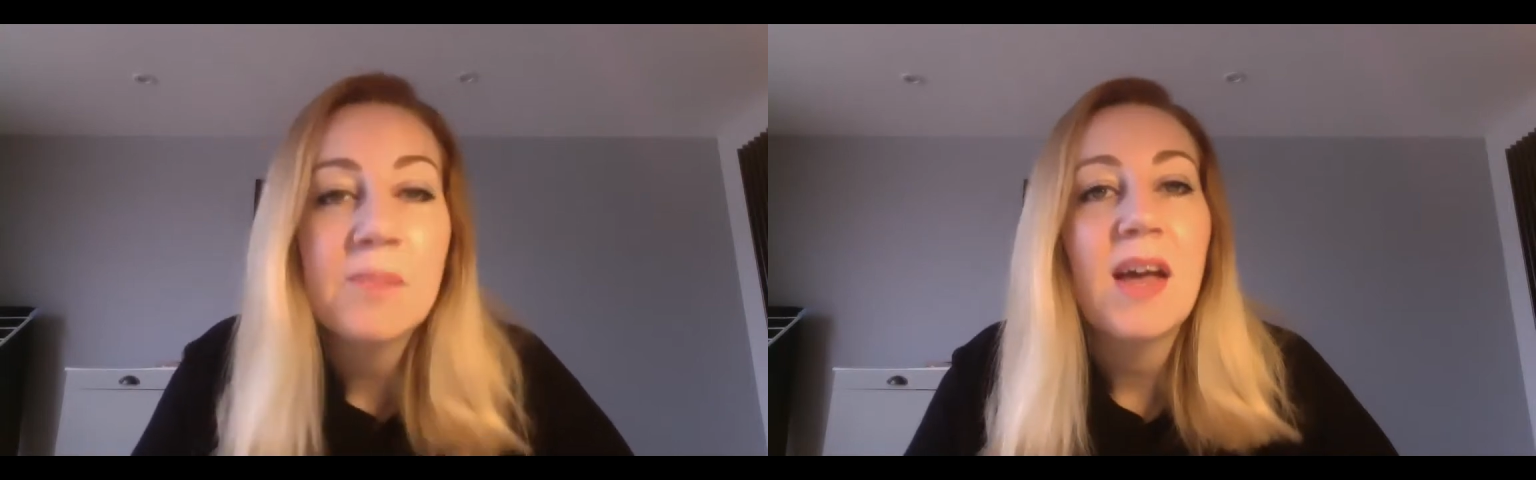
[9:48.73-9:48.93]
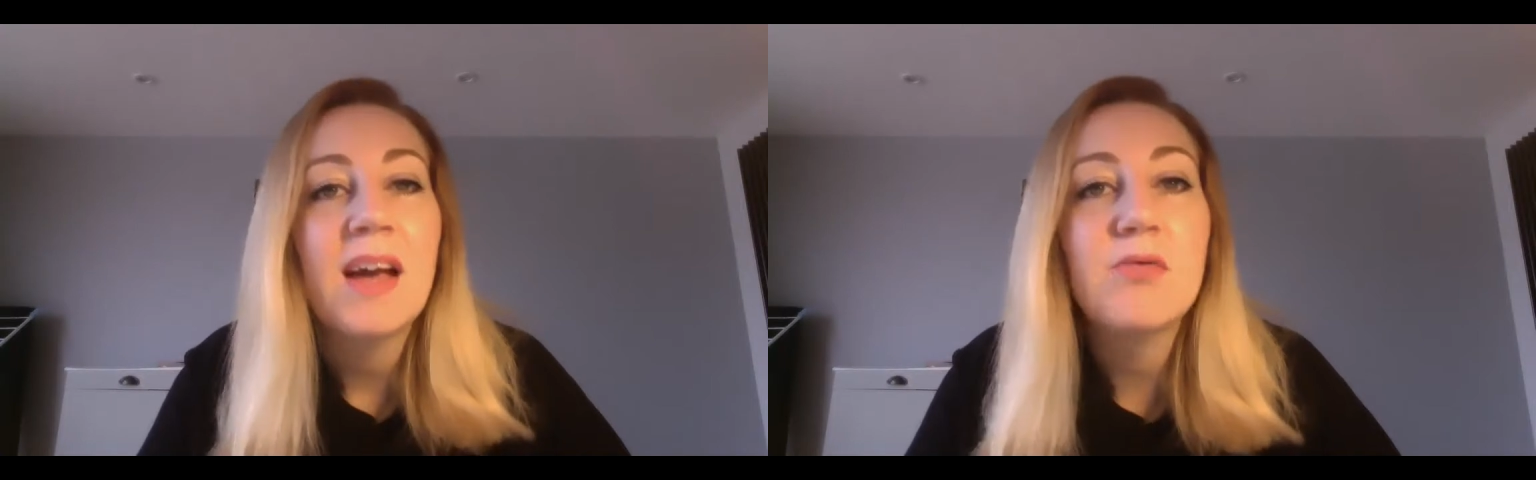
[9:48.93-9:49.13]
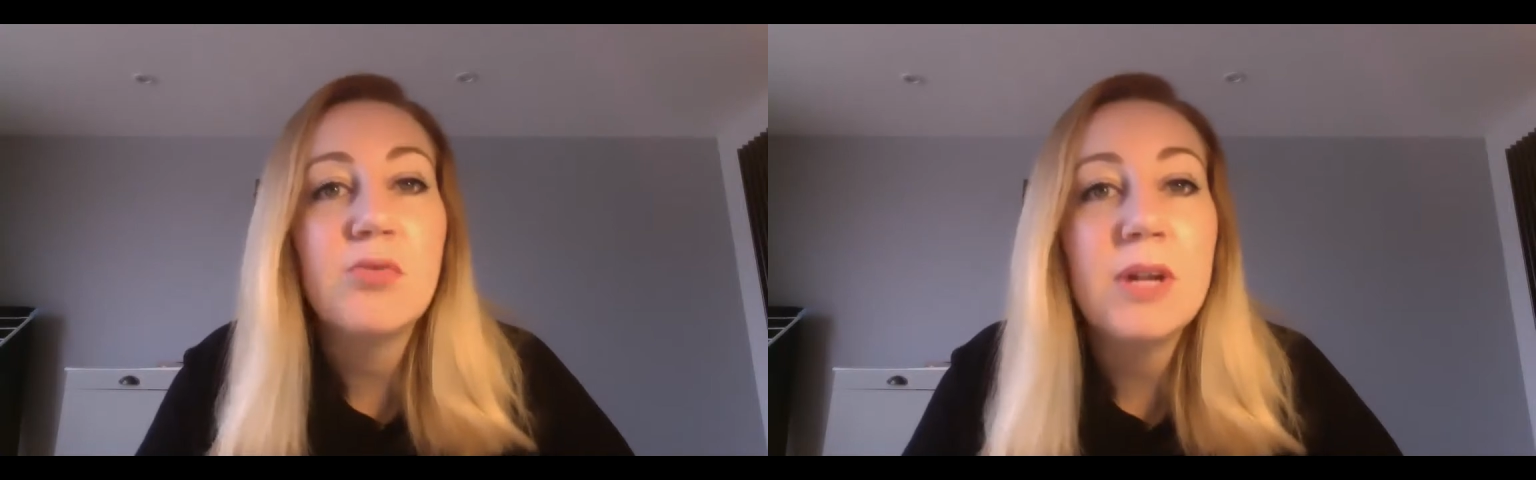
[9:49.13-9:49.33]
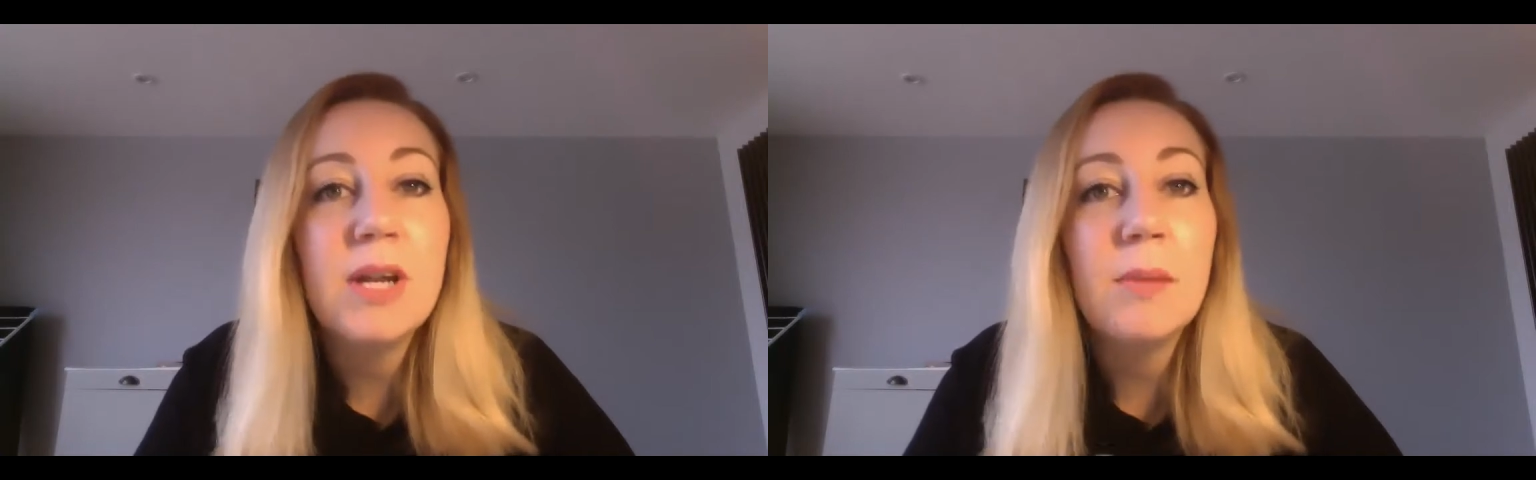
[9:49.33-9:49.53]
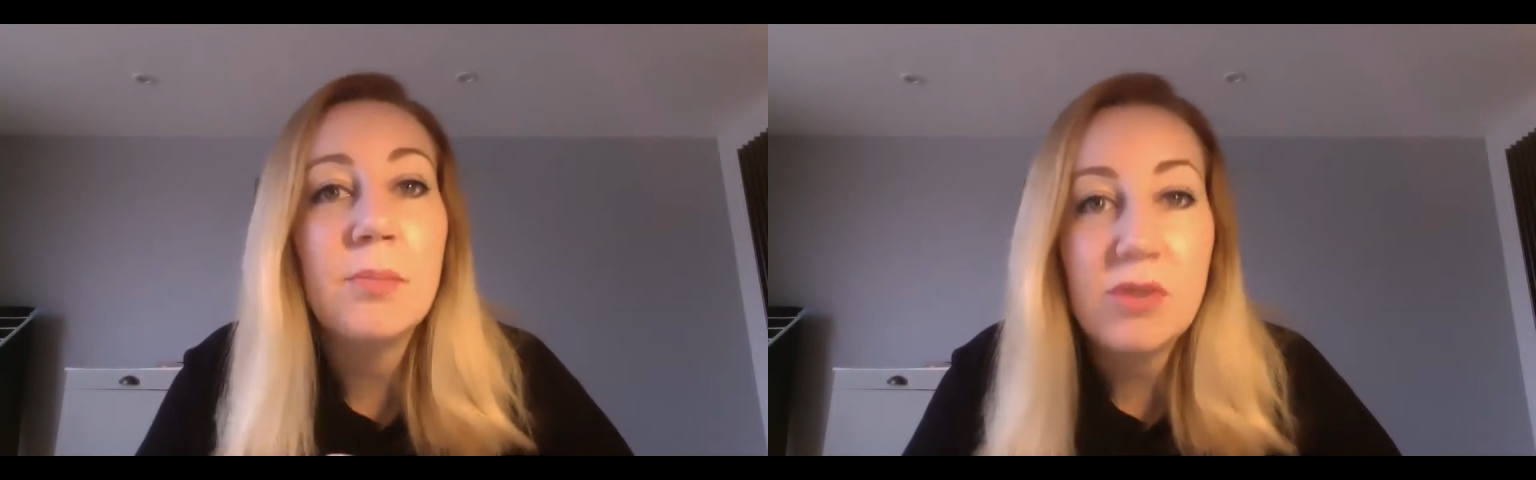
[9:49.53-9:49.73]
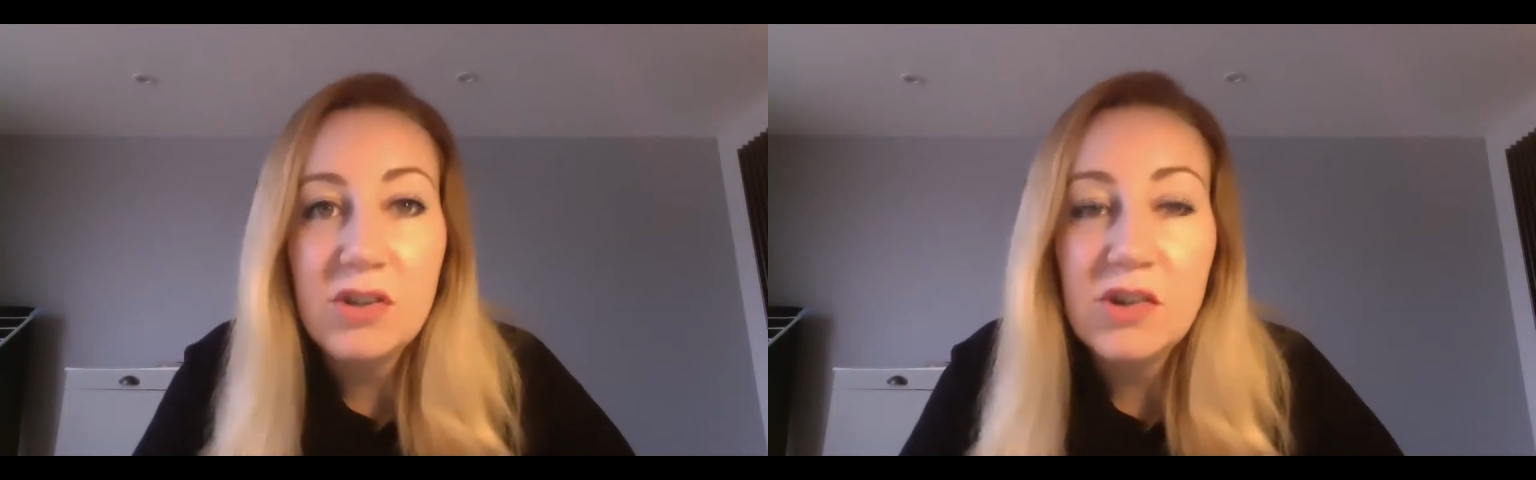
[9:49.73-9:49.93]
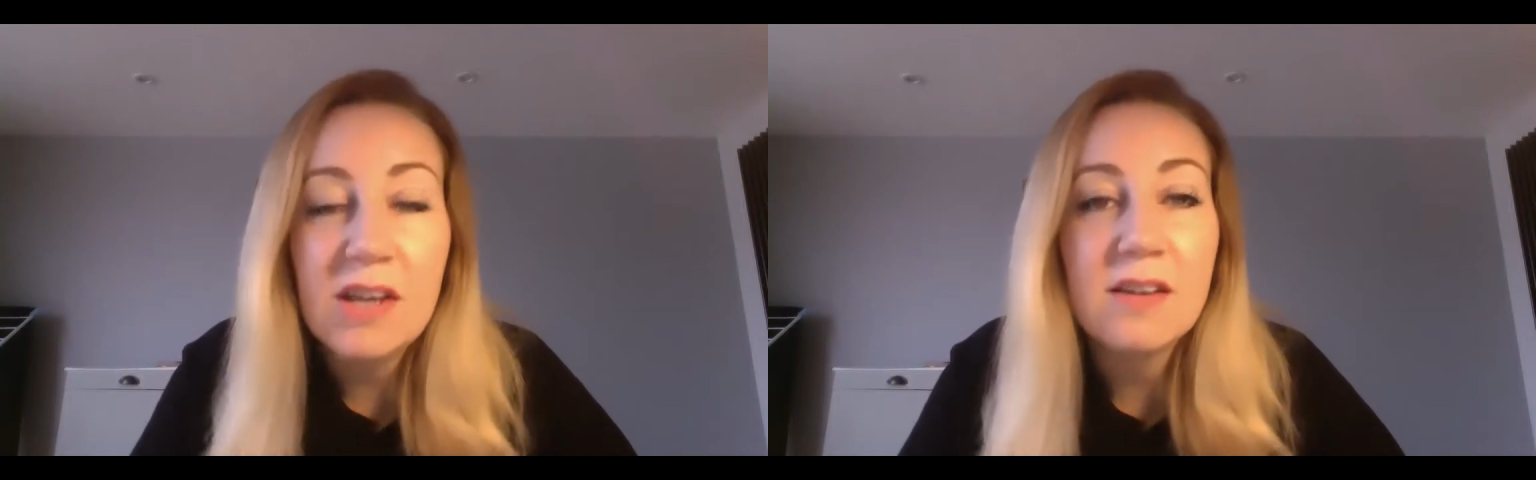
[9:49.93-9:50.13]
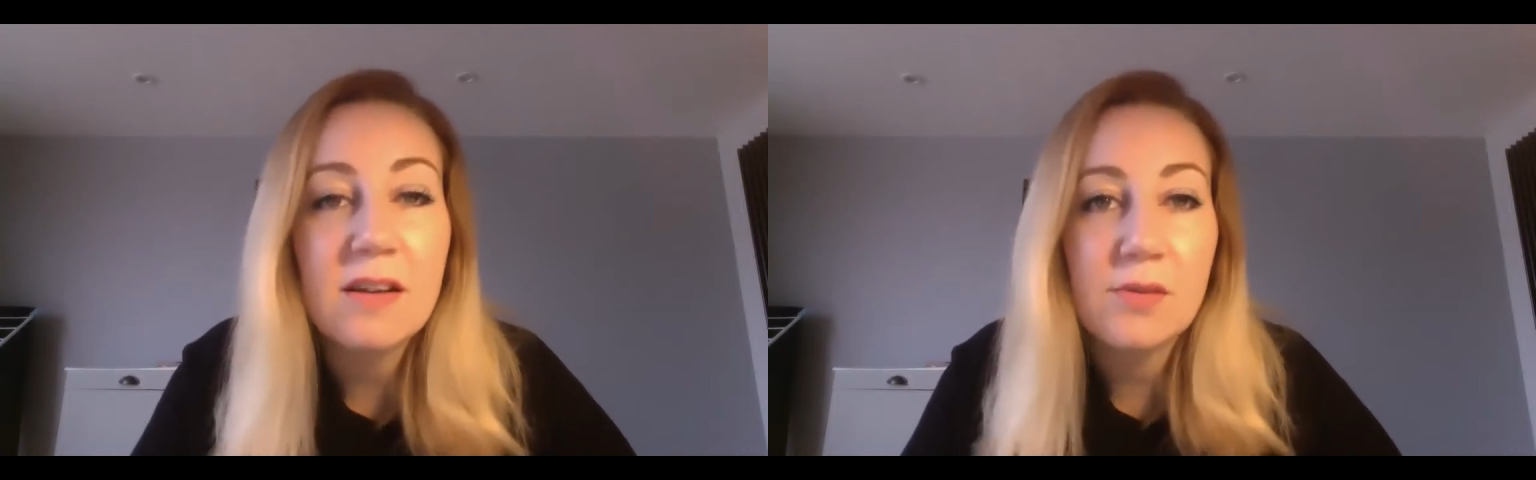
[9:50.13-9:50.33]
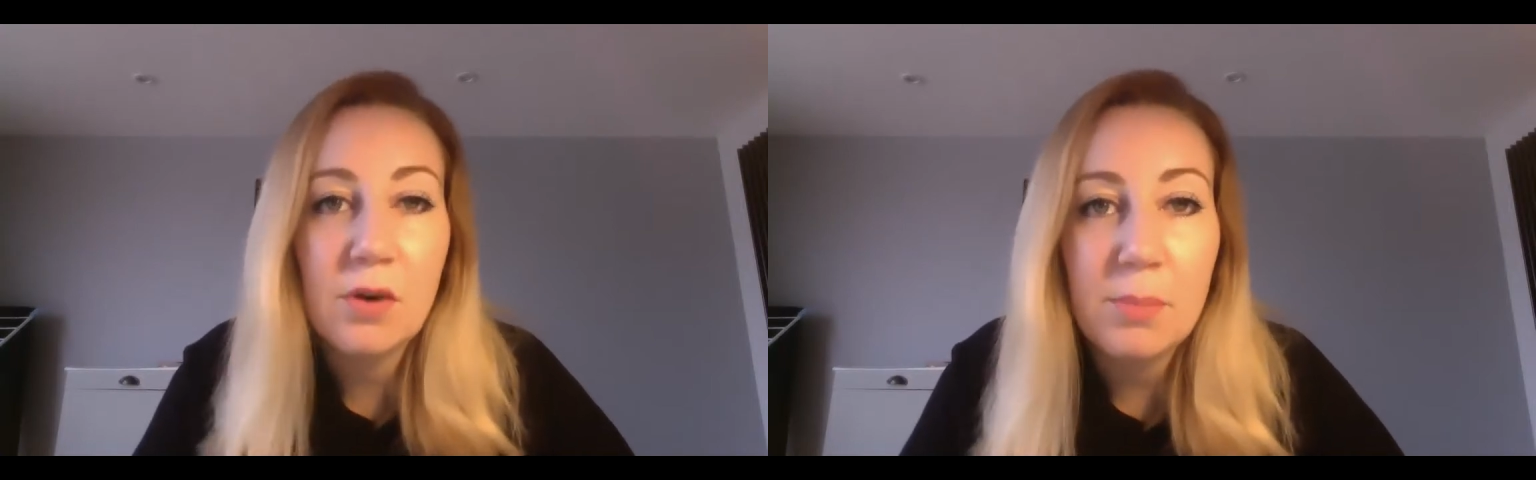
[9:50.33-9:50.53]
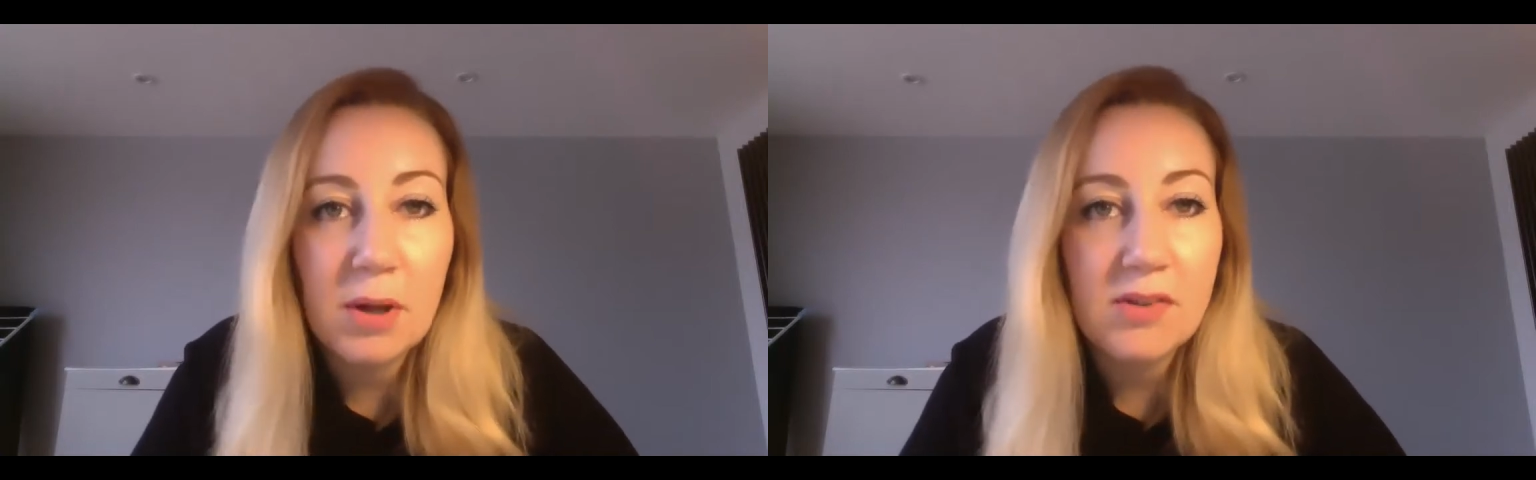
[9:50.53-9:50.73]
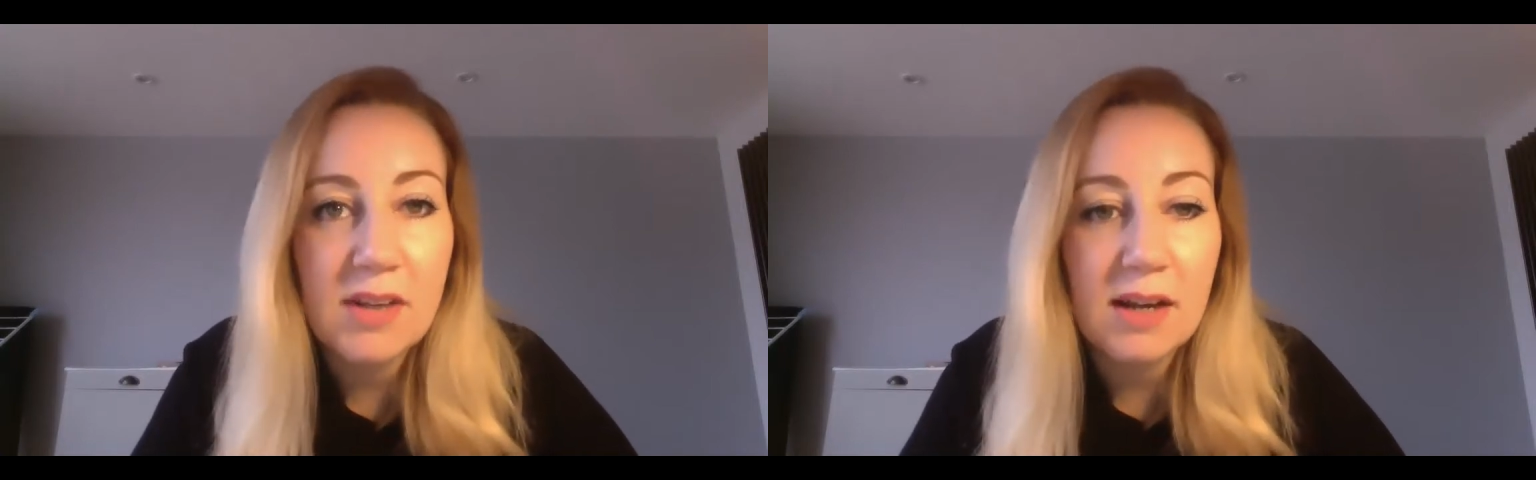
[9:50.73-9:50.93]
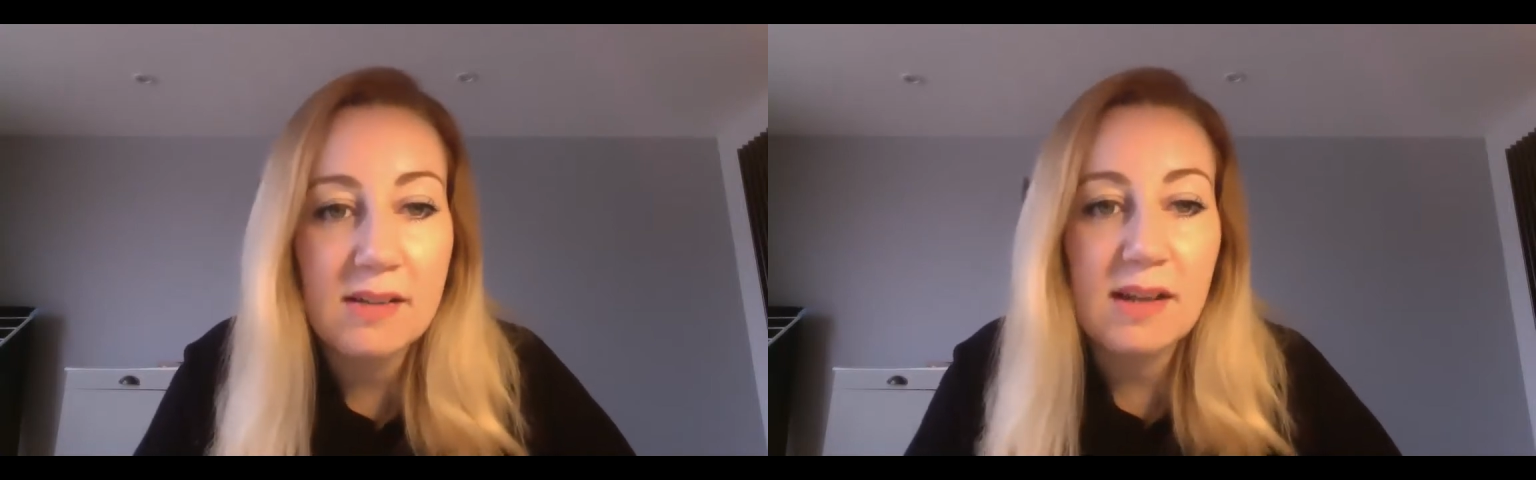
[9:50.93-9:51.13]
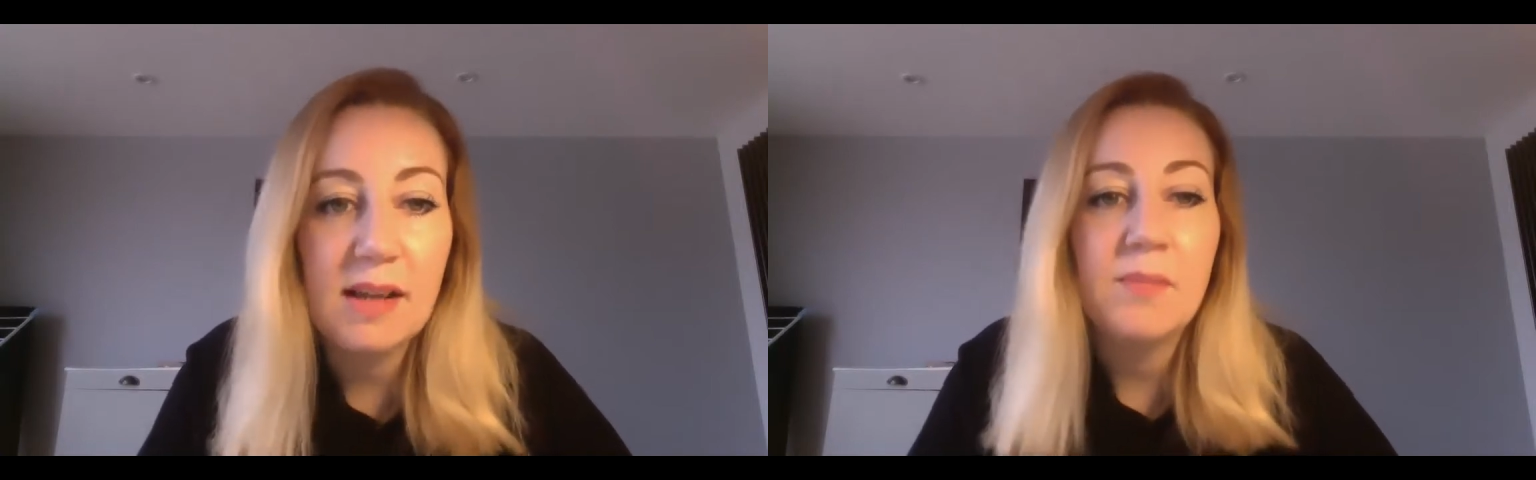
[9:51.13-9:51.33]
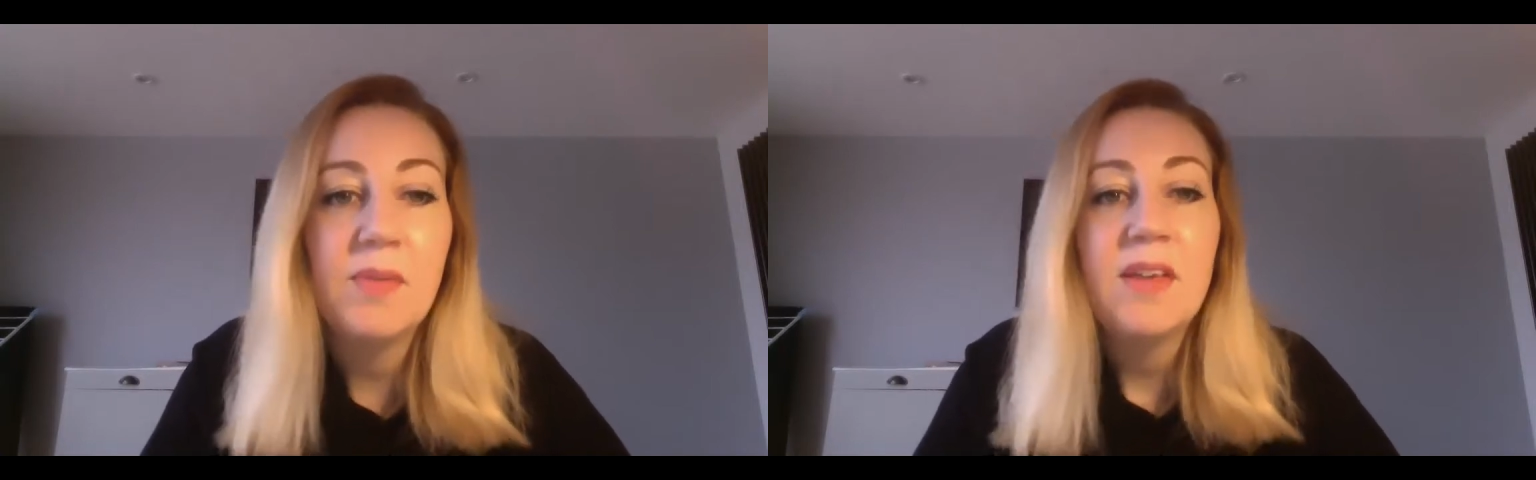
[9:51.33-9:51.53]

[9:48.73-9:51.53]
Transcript: and really appreciate us for our personality.